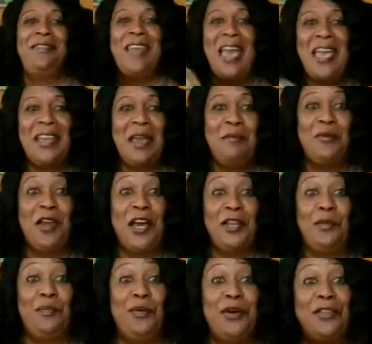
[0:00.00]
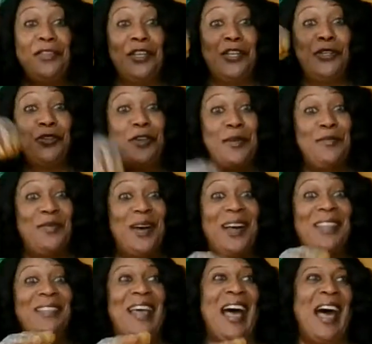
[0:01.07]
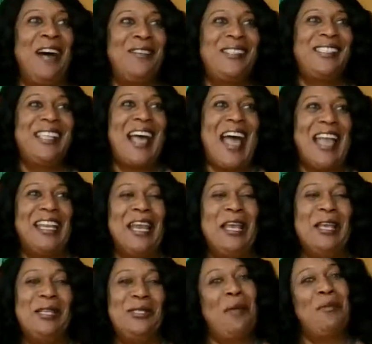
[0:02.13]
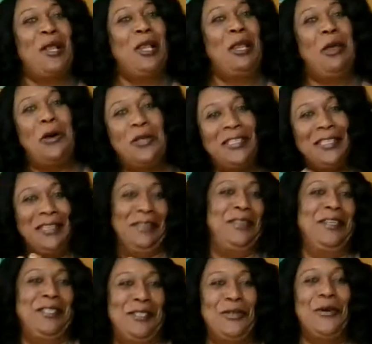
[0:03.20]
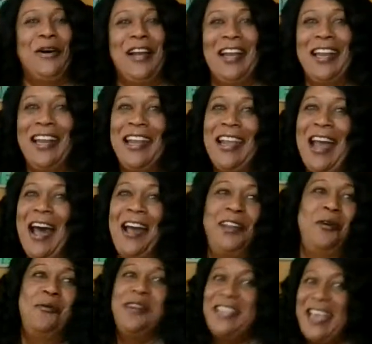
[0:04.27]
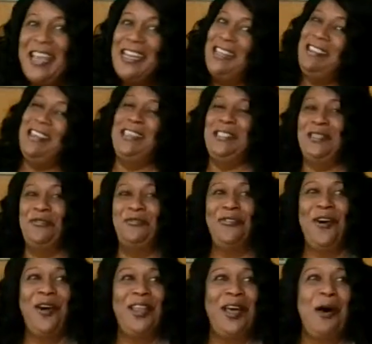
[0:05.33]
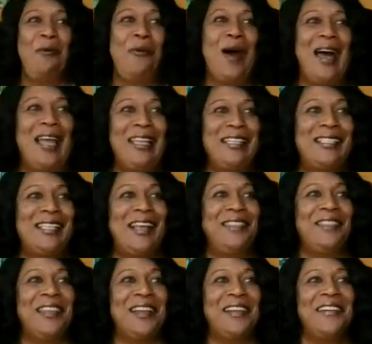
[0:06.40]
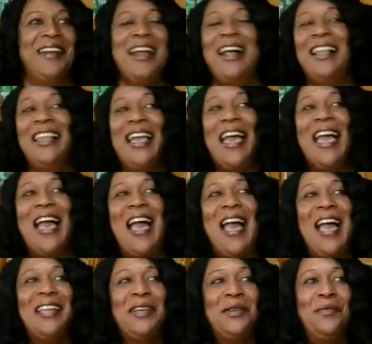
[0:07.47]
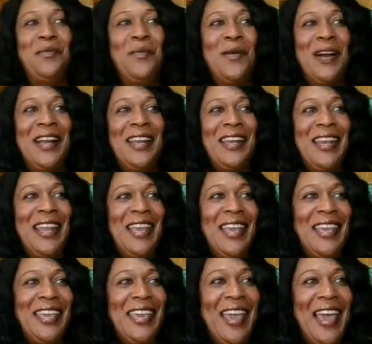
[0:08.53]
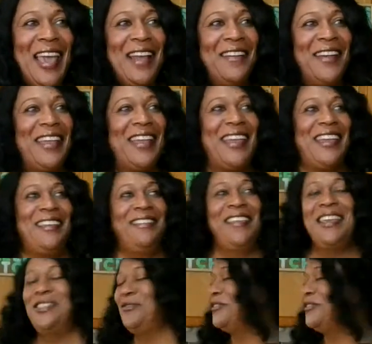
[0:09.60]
then I'm going to put the shrimp on the outside. So I'm closing the door. I don't want anything to fall out while it's on the grill. And good morning, Carrie. Thanks